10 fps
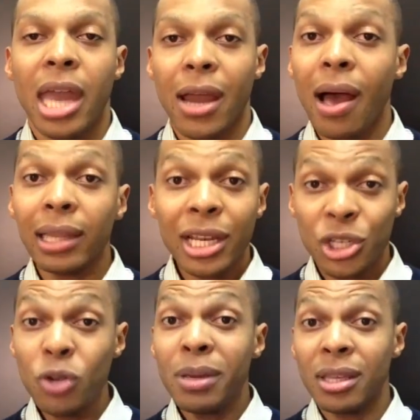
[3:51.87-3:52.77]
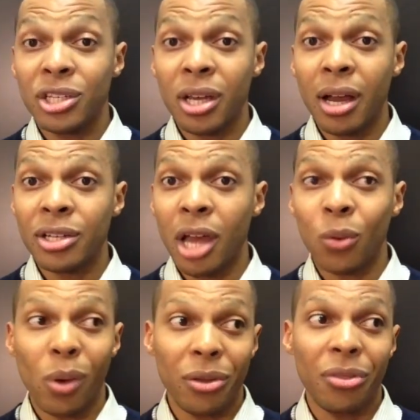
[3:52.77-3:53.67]
Now, I'll let you be the judge
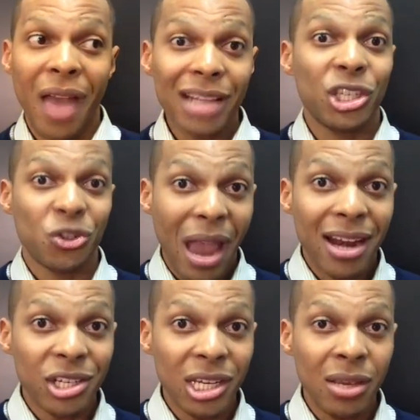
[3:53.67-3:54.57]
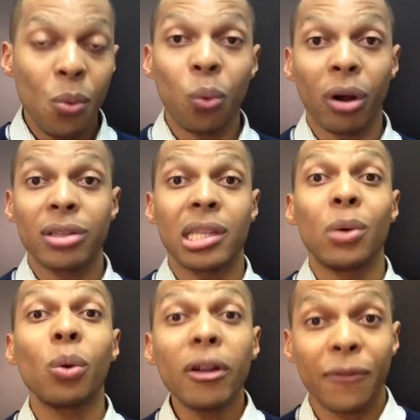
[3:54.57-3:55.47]
on whether that strategy works in
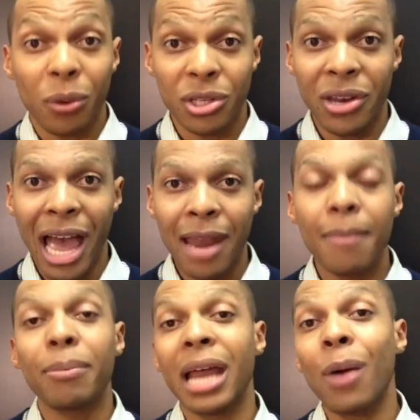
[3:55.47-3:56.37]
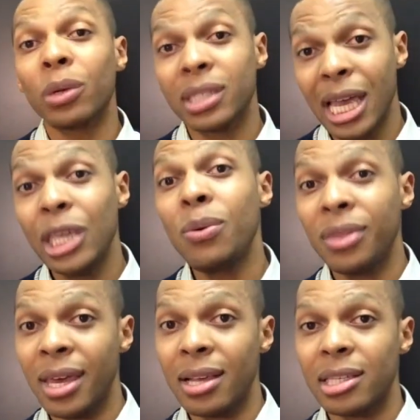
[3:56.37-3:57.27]
the workforce or not, but I will tell you
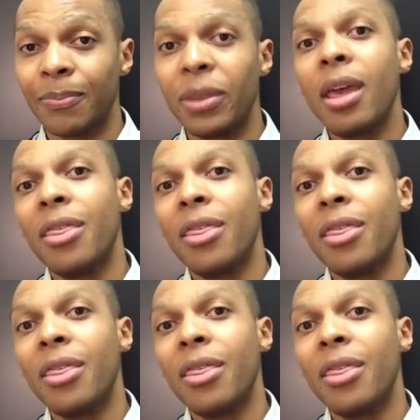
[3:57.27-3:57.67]
this.